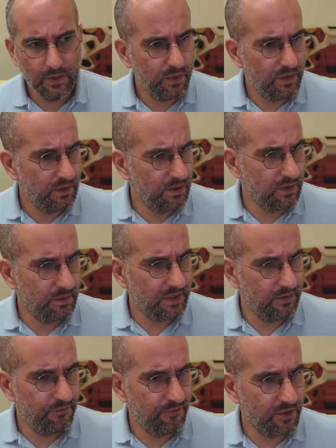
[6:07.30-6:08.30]
little bit
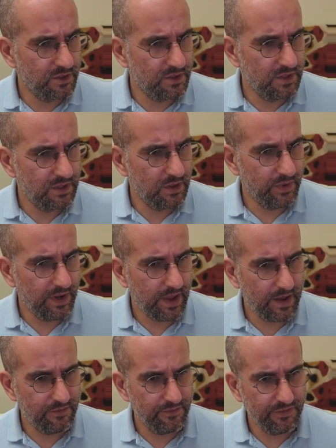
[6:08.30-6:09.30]
unfortunate that we
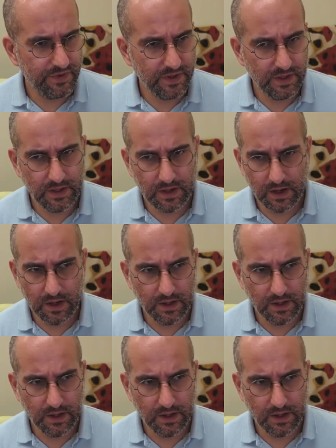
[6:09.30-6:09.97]
have the